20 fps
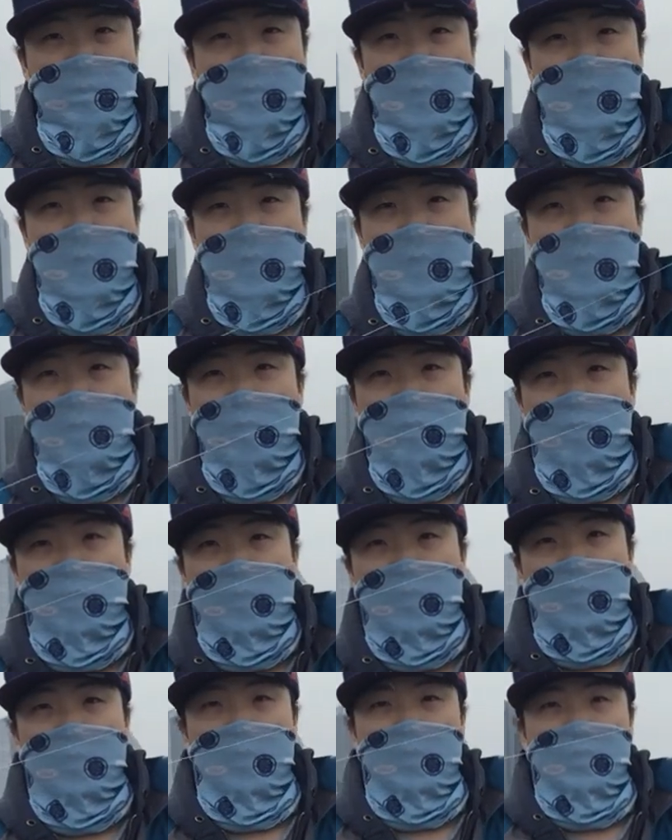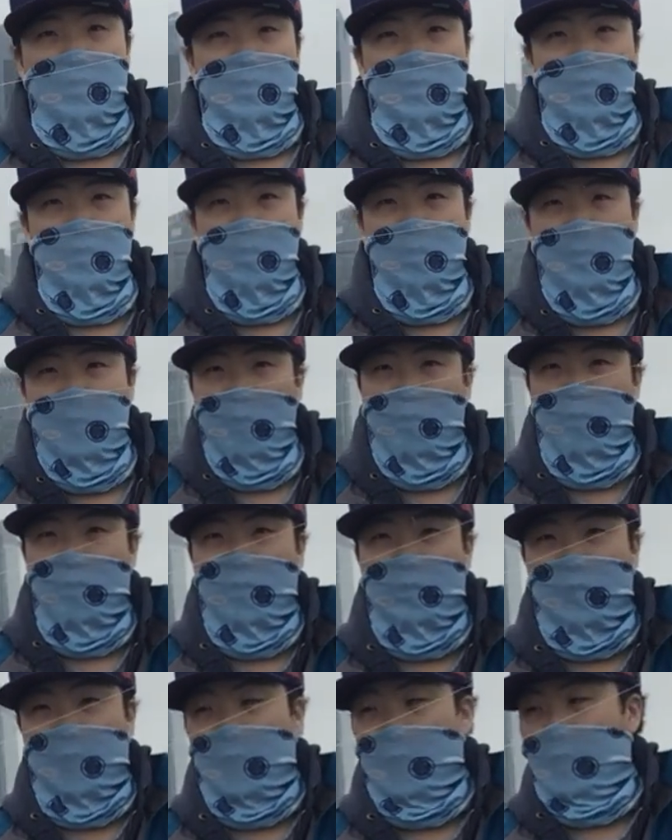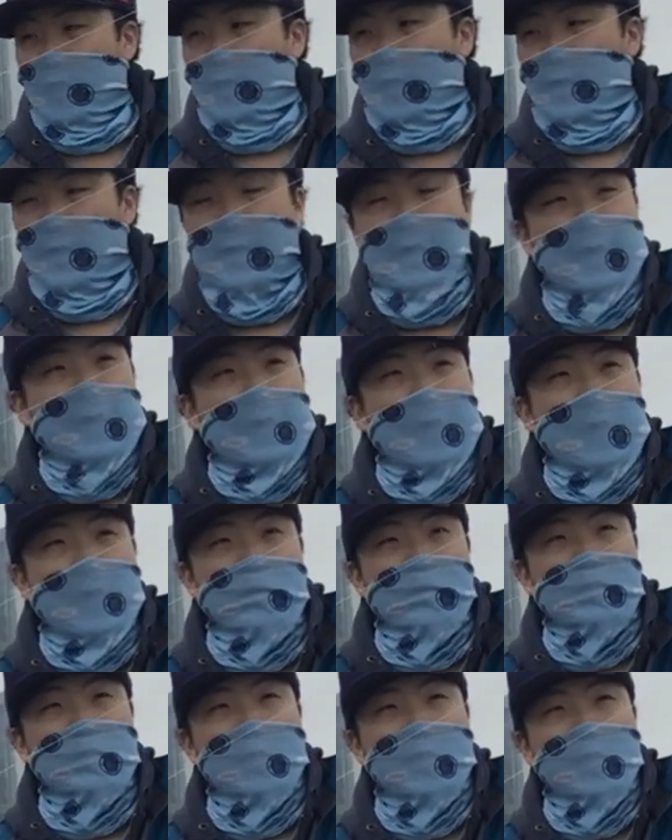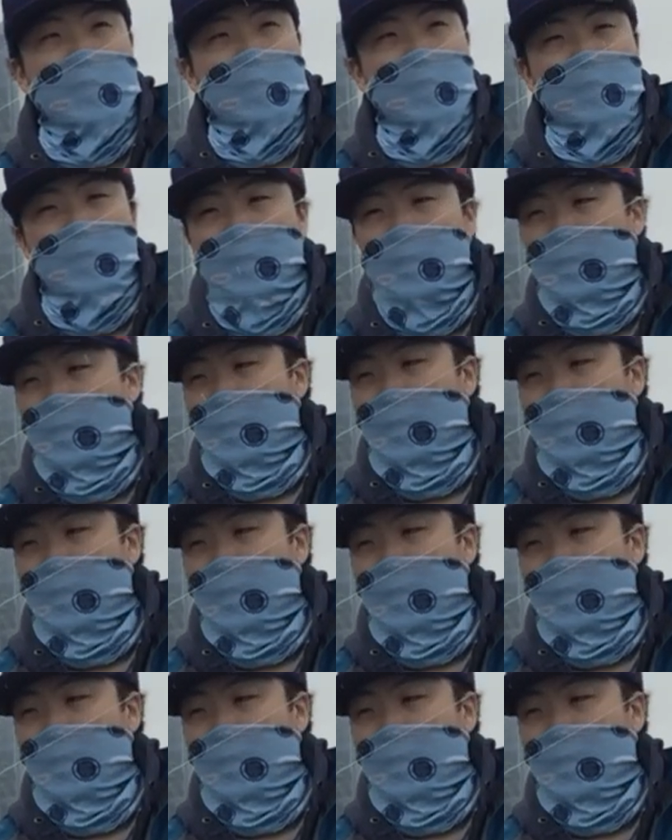is about, still about three feet. I would say